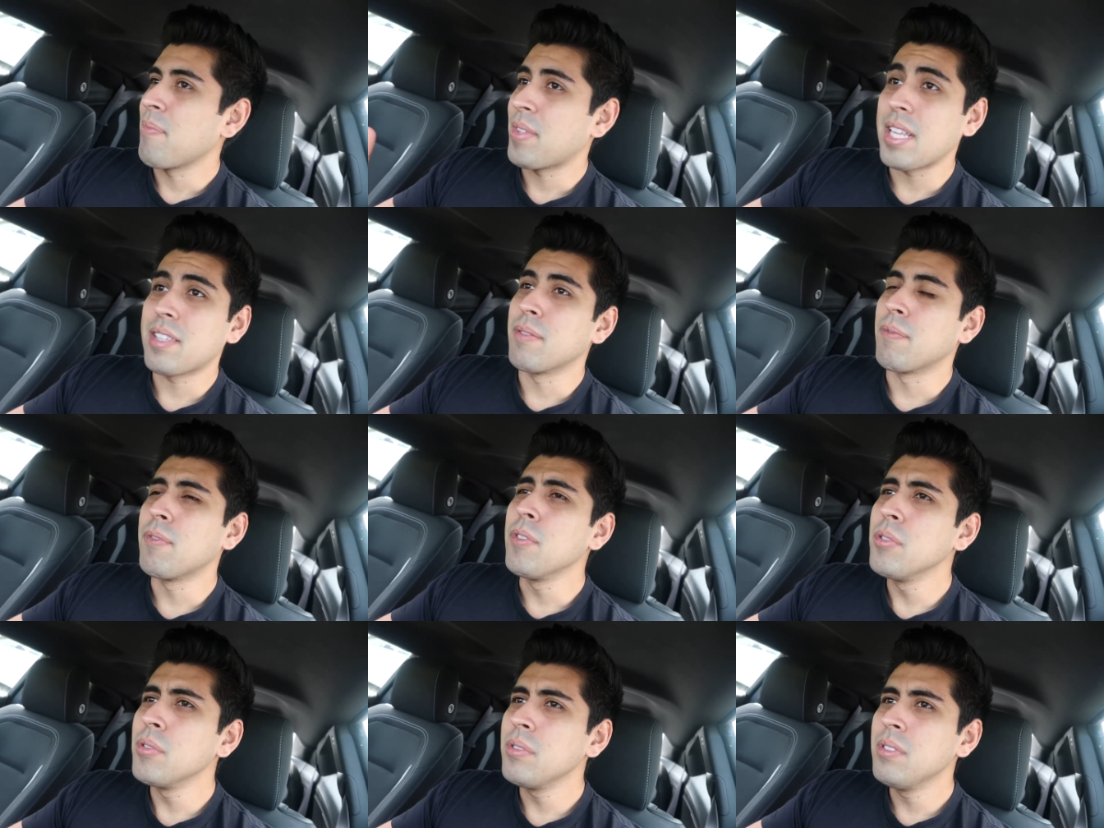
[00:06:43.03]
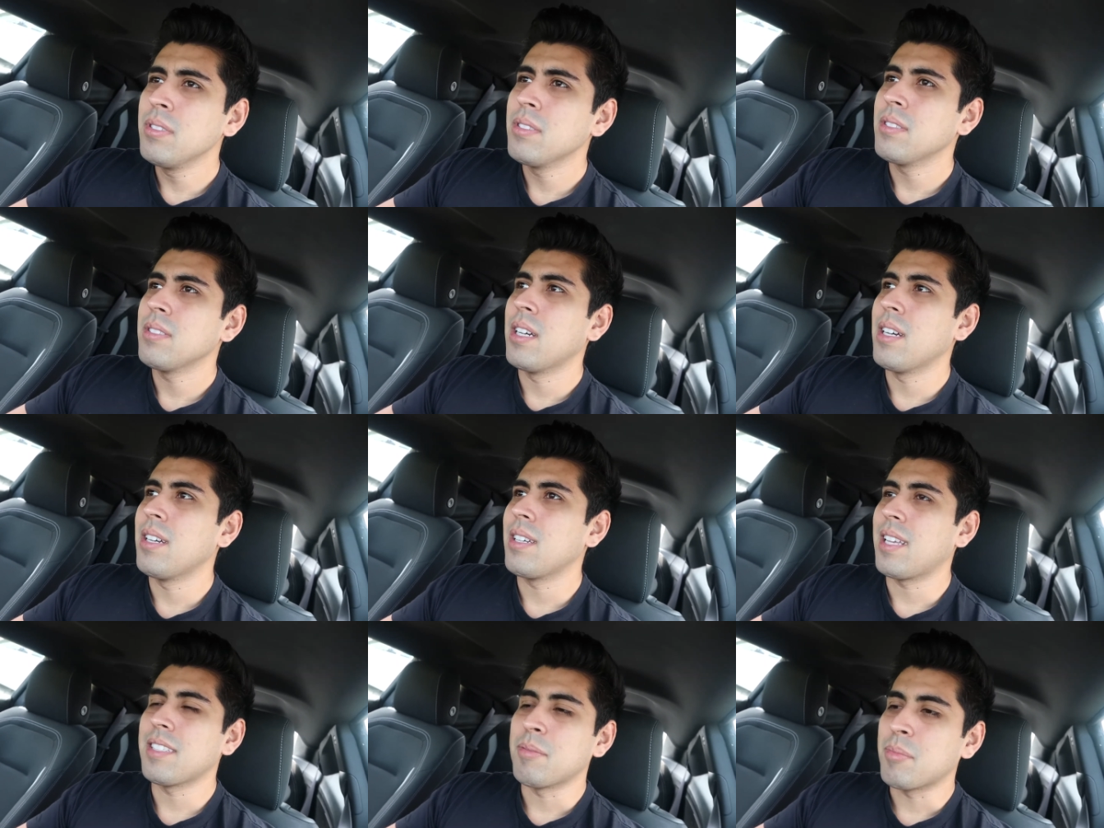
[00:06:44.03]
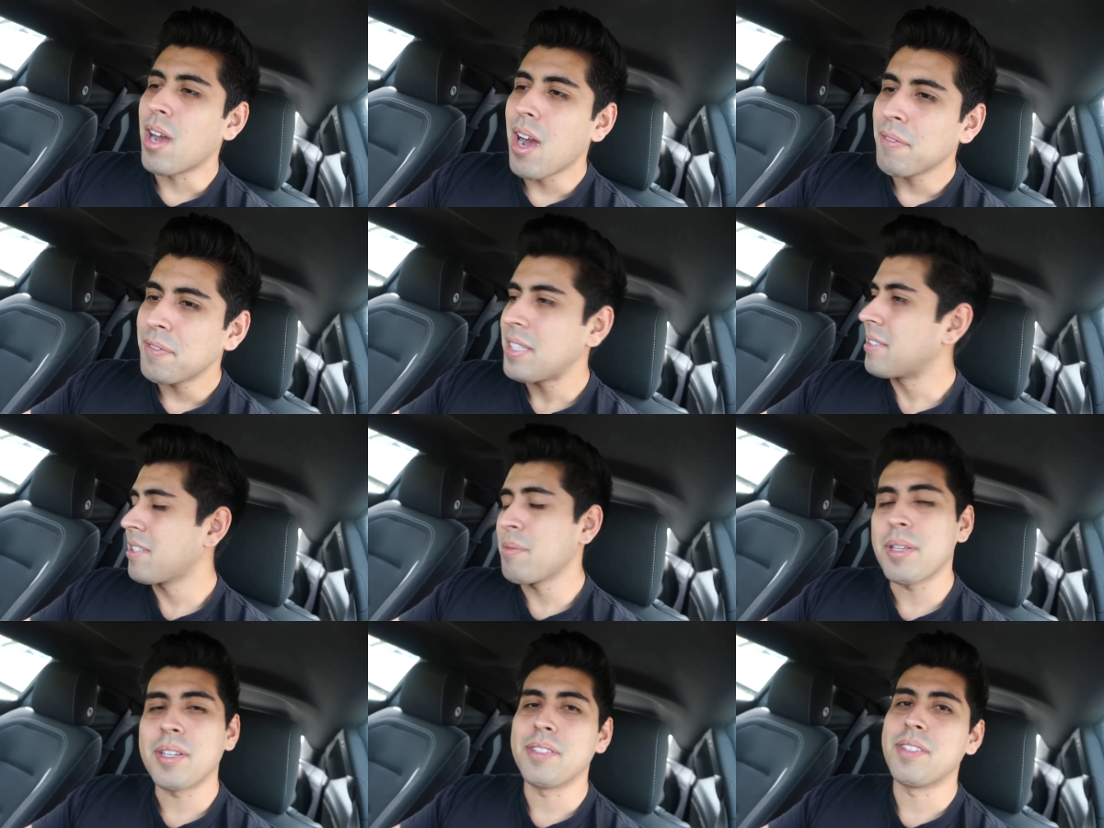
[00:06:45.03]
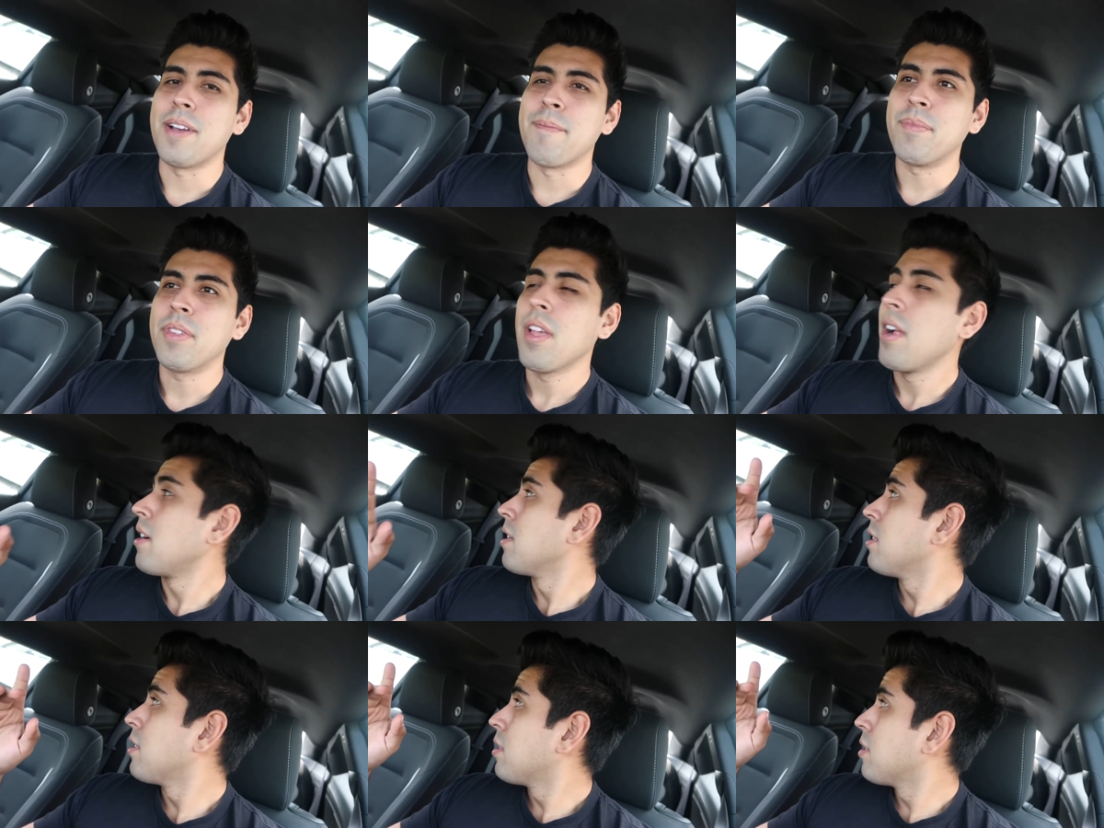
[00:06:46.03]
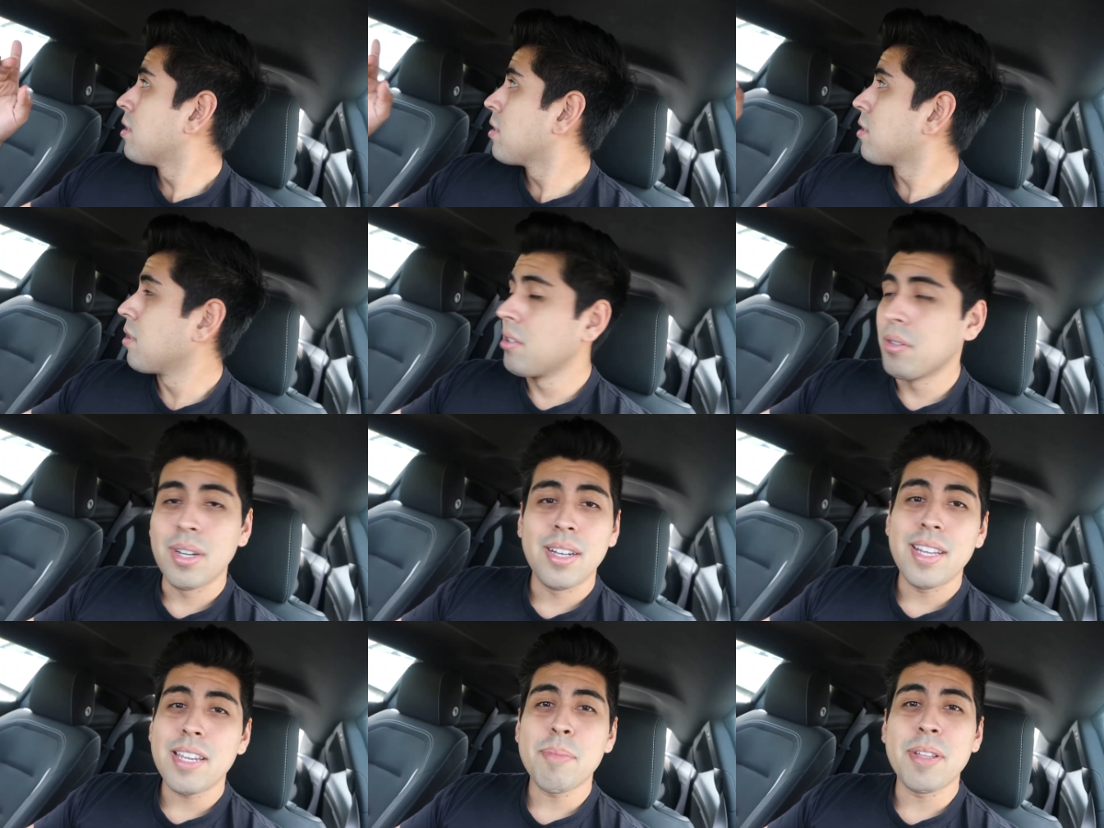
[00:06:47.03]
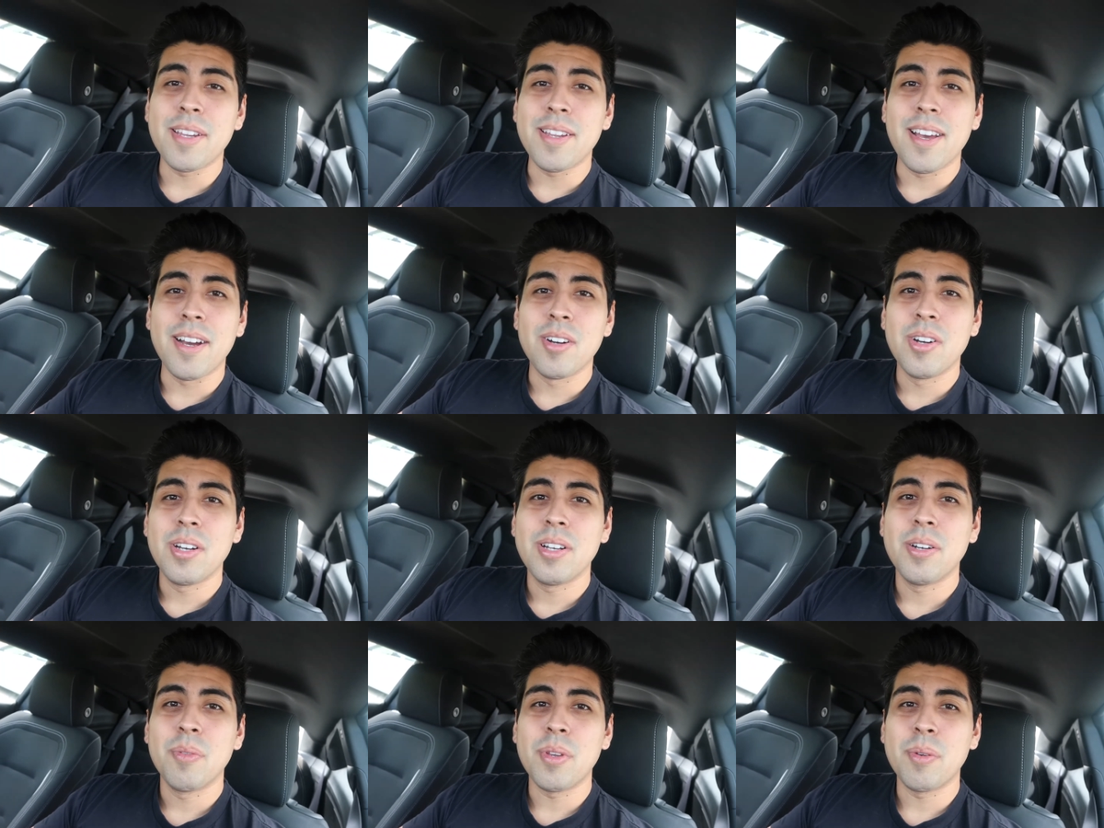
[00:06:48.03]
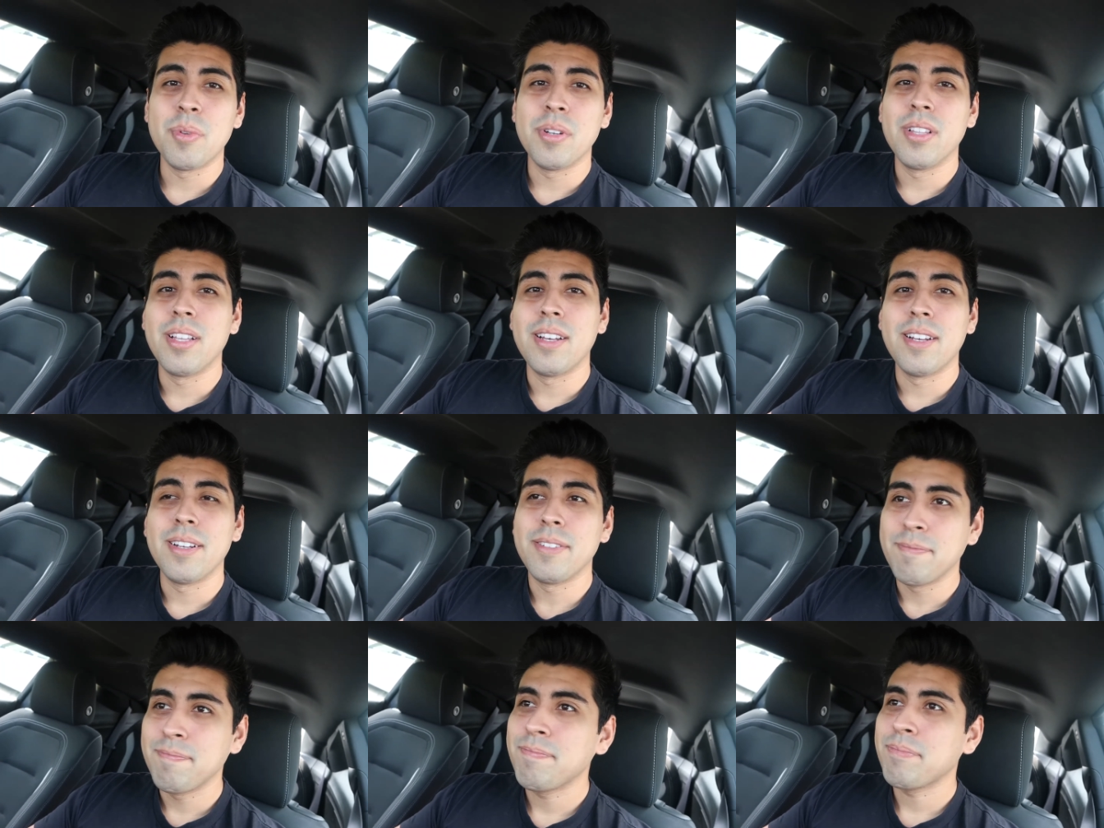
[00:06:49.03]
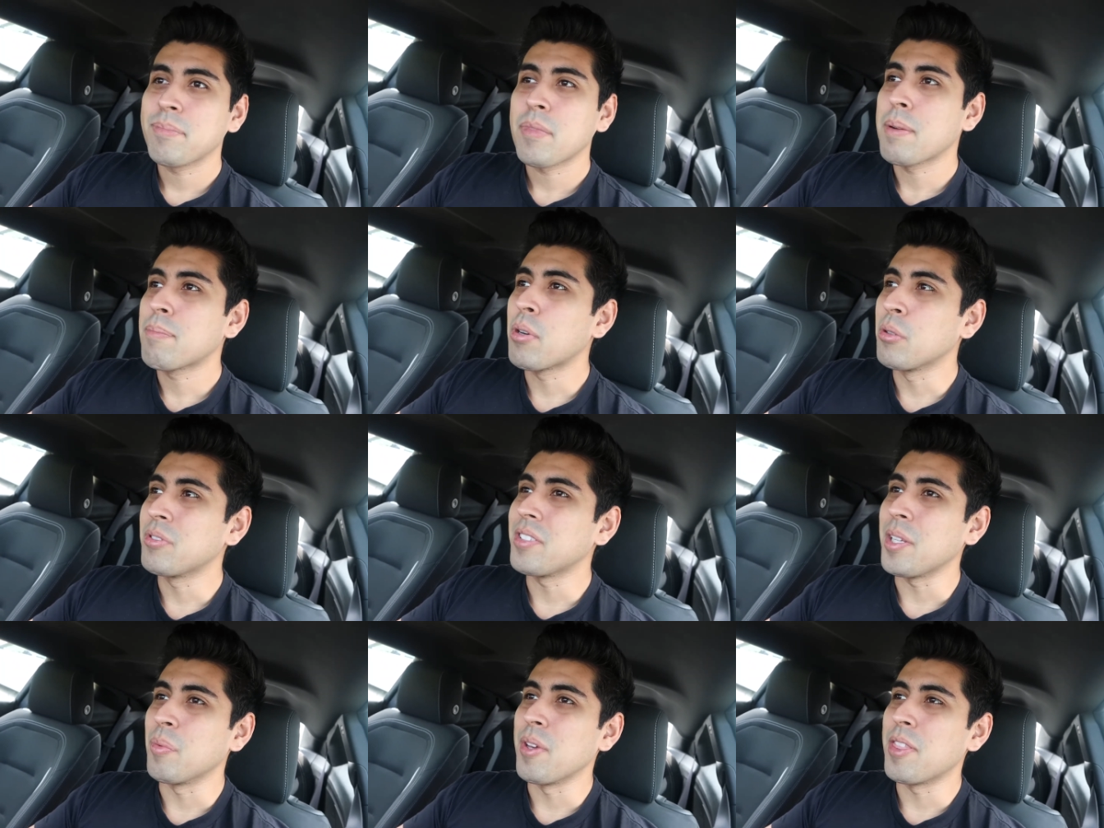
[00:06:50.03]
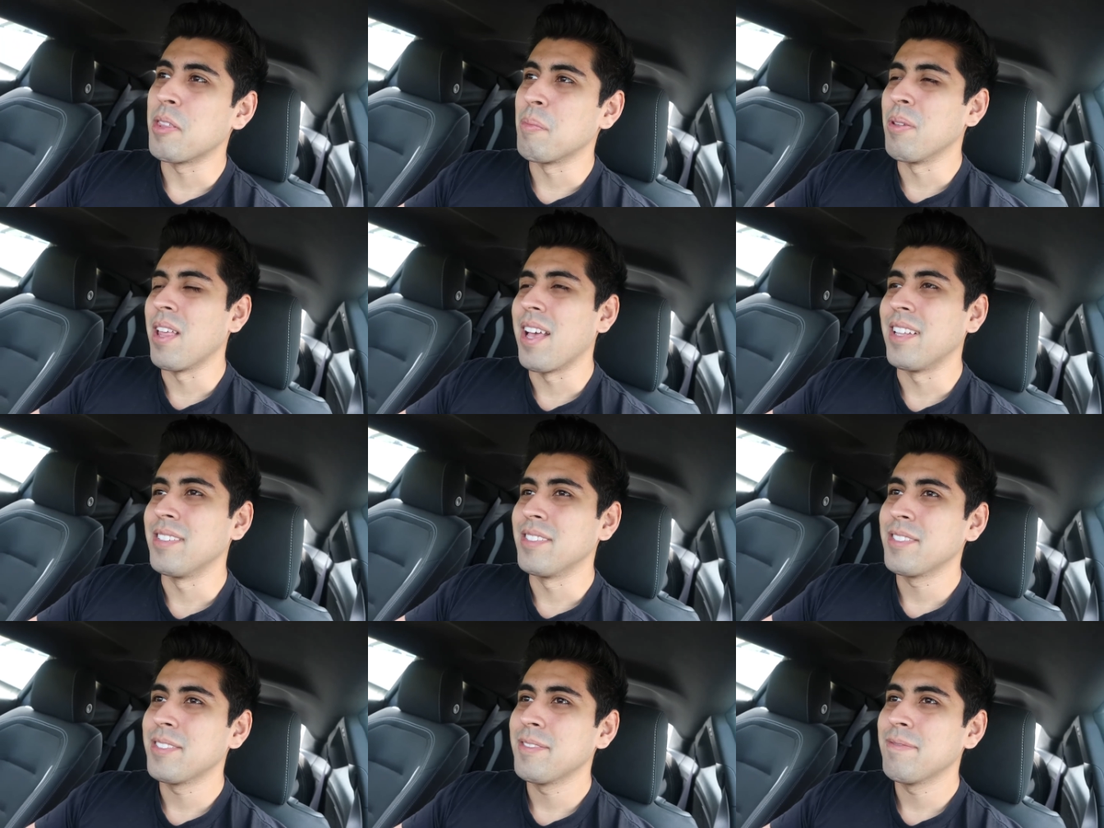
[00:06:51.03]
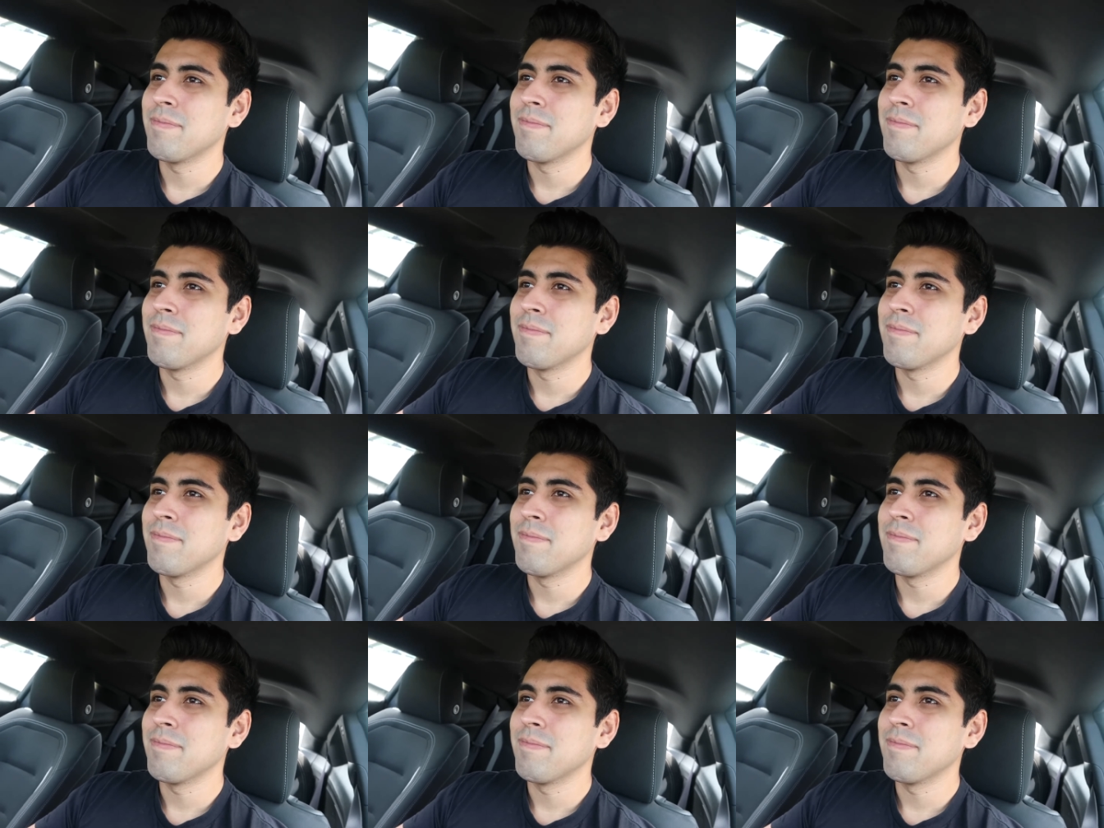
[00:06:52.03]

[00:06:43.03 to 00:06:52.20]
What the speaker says: Get some food, get some coffee. It's gonna be a good time. So any minute now, we will proceed with the plans.